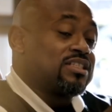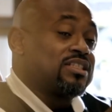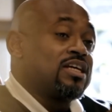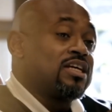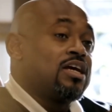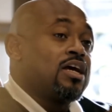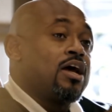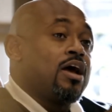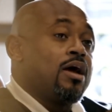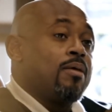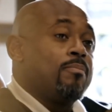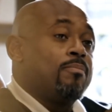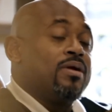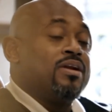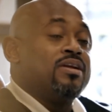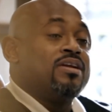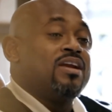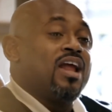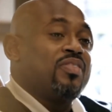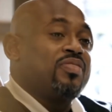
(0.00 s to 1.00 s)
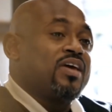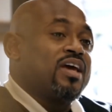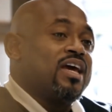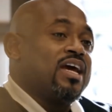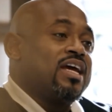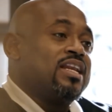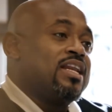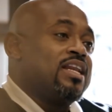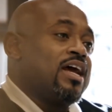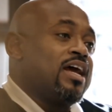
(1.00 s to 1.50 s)
sets, but
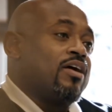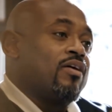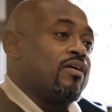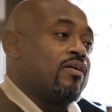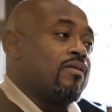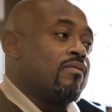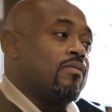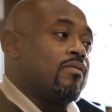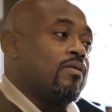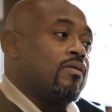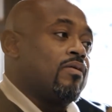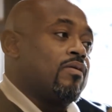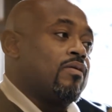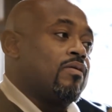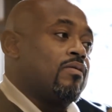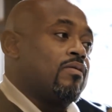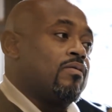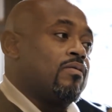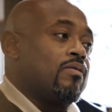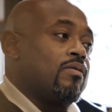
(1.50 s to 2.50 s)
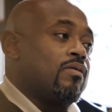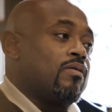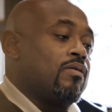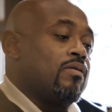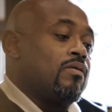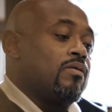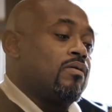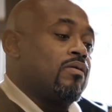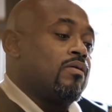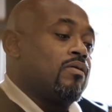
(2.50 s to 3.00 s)
nothing in their
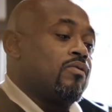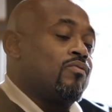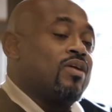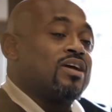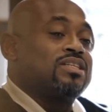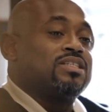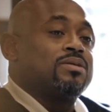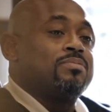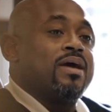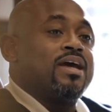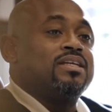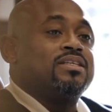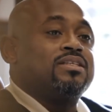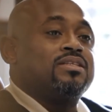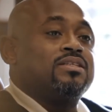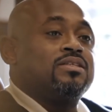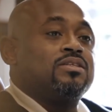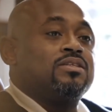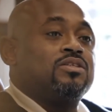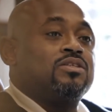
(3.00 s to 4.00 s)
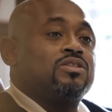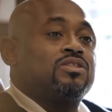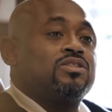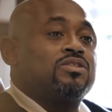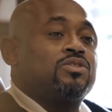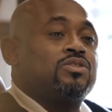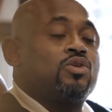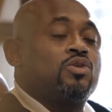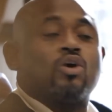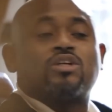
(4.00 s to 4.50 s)
resume
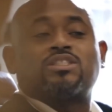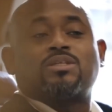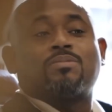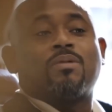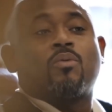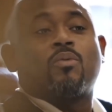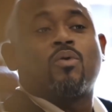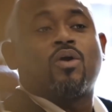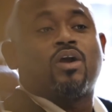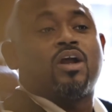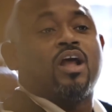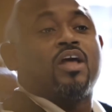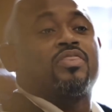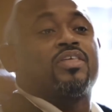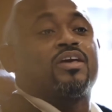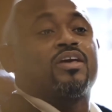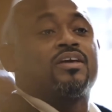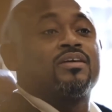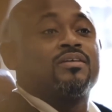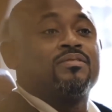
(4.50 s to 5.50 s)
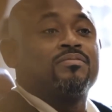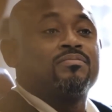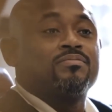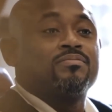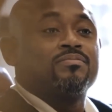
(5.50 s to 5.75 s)
talks about work ethic.